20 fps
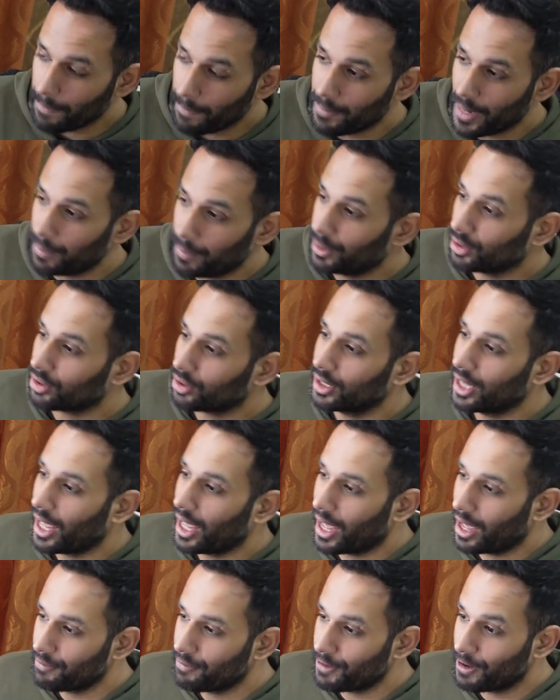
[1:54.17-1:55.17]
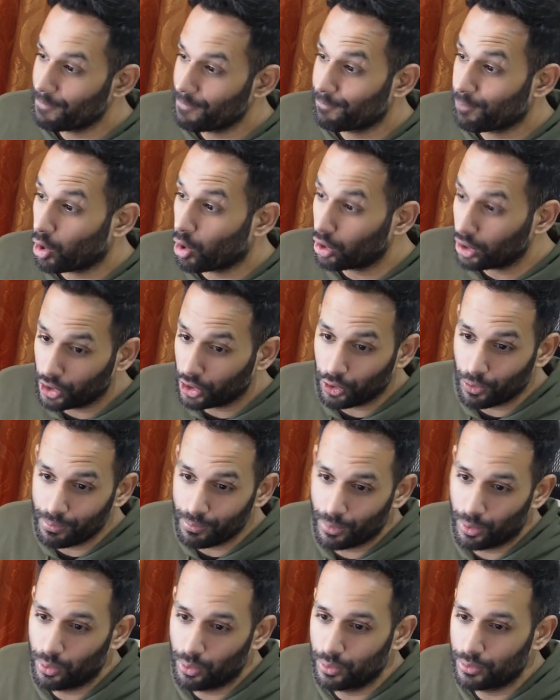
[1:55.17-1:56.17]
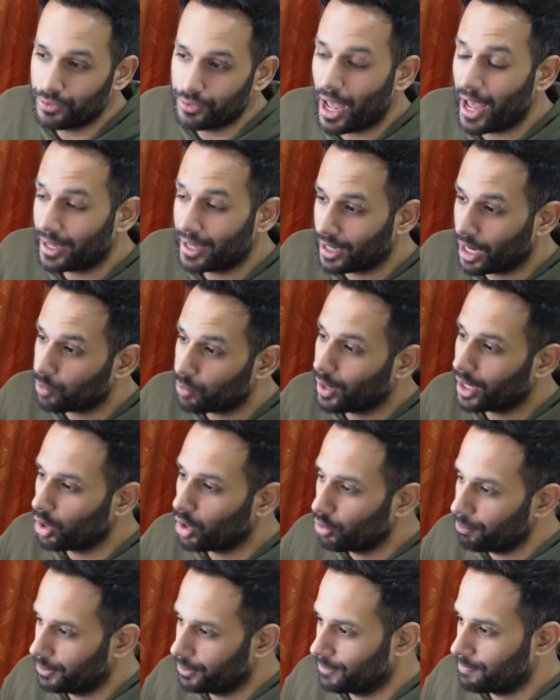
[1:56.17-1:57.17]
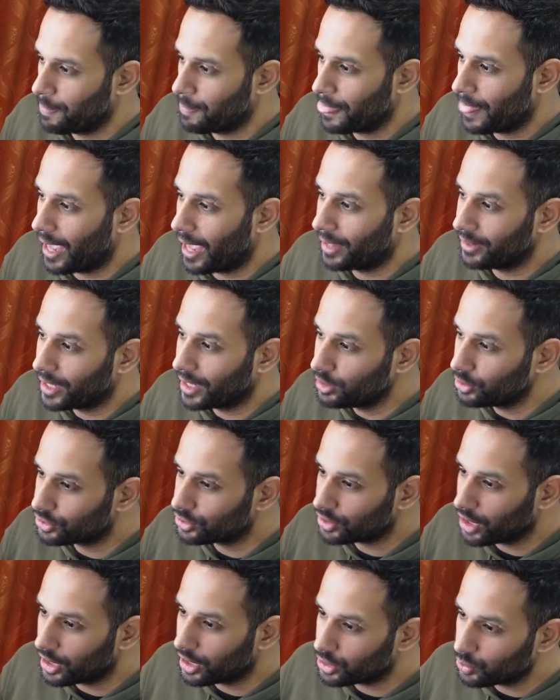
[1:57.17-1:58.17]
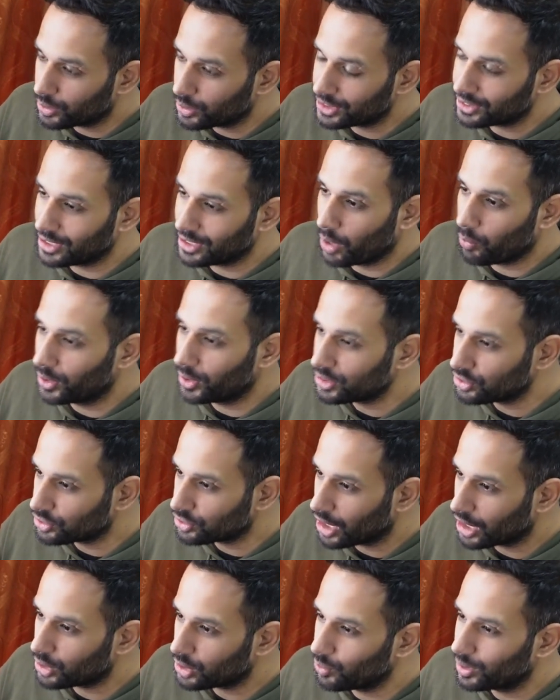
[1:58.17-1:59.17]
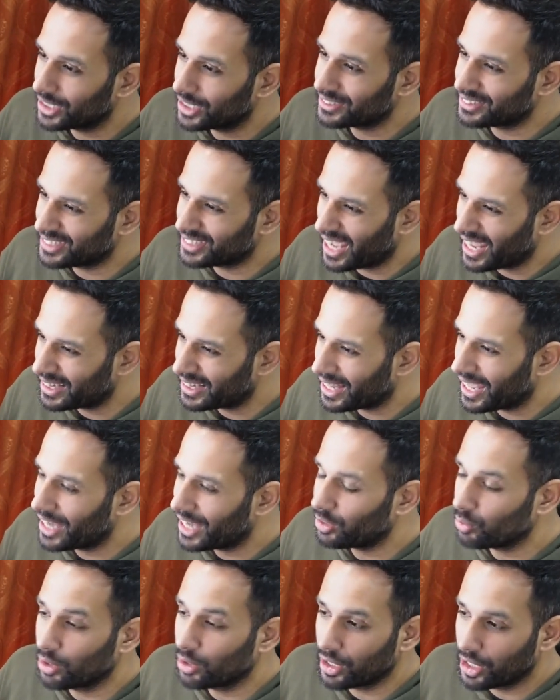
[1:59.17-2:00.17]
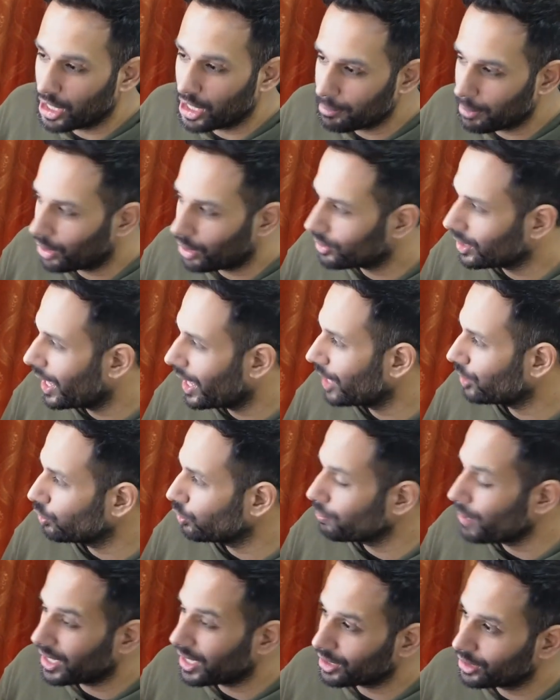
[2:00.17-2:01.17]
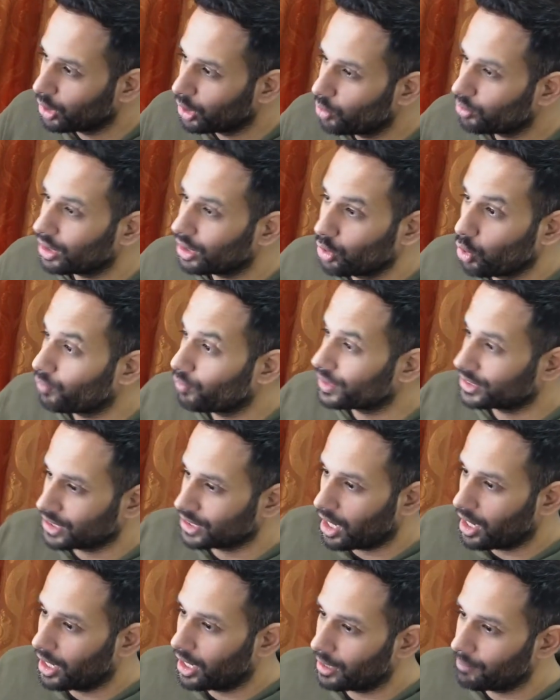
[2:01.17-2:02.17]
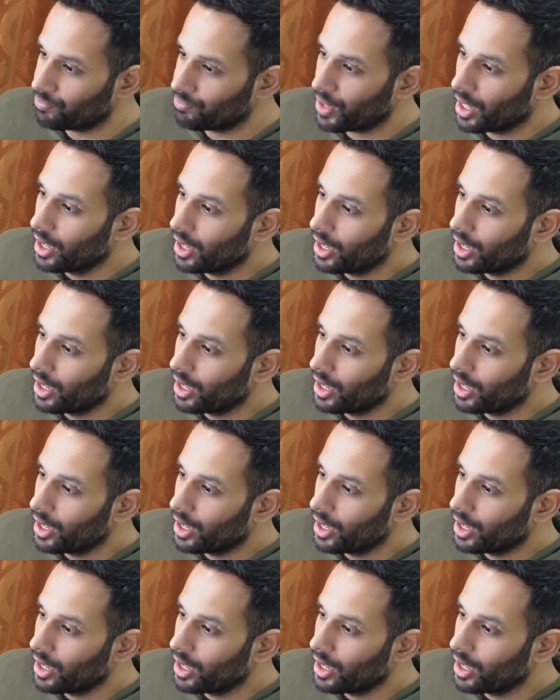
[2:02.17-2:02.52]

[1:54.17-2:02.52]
maybe it's going to have a volume move at NY Open. And then you start to understand, once you start to understand that, you learn about that, you make notes, and over time,